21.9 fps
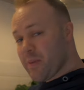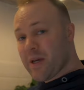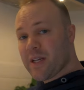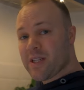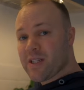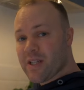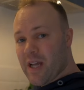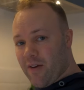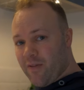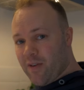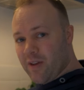
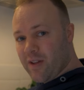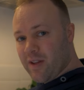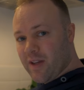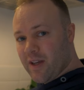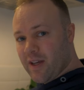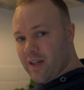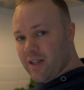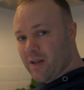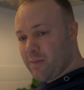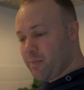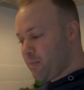mixed
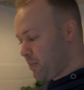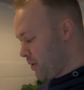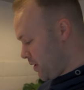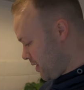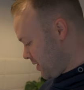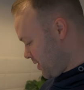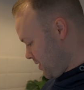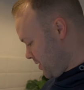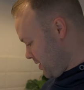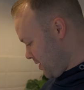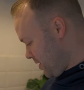everything, the
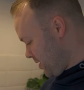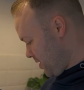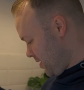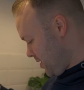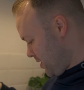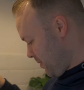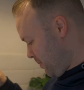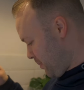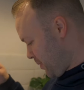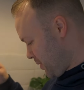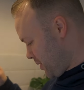butter,
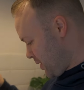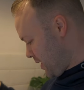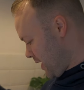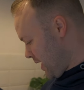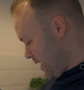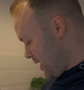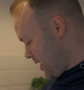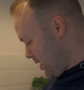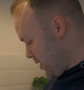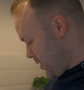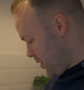the
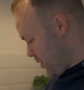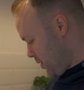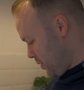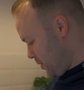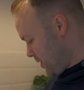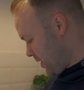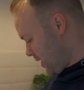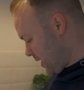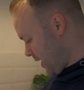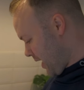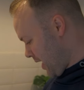
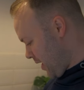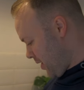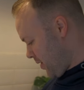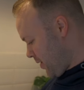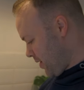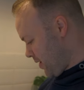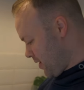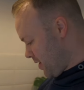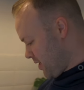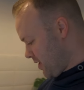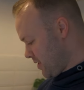potatoes, the
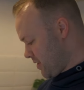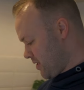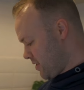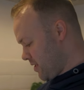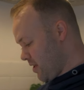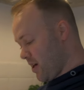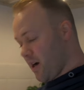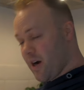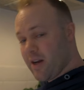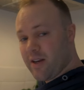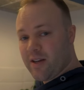carrots,
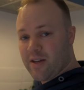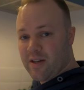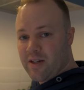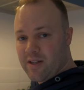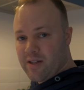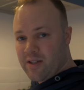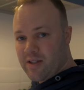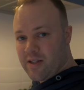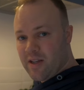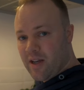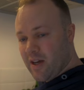the
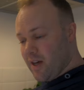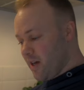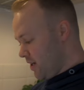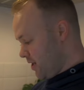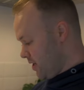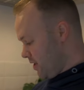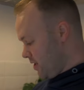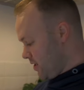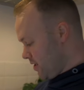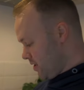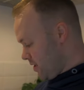onions,
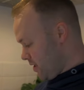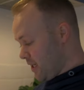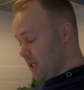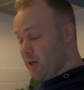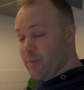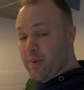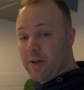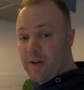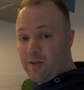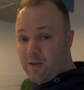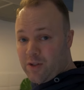a
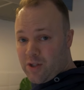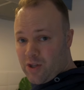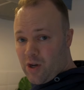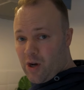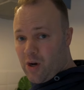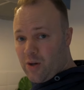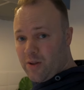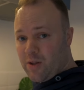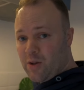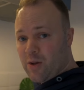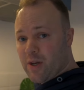little bit of
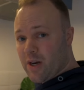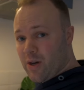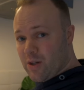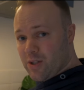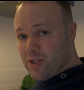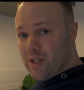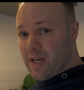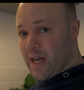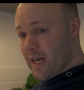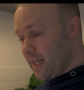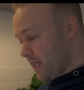salt. You can
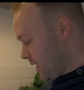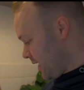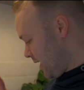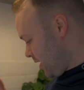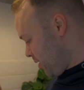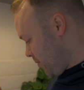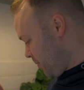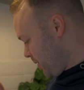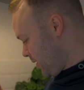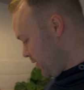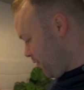also add a
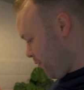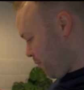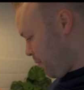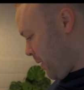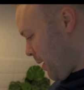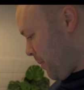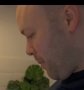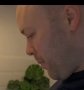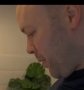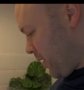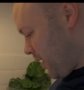little bit of
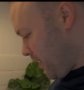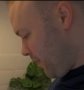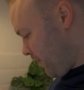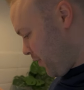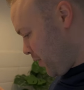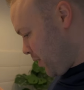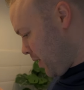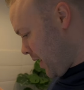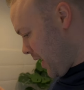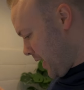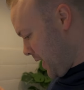pepper if
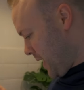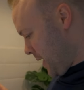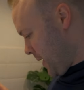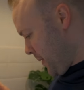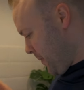you like.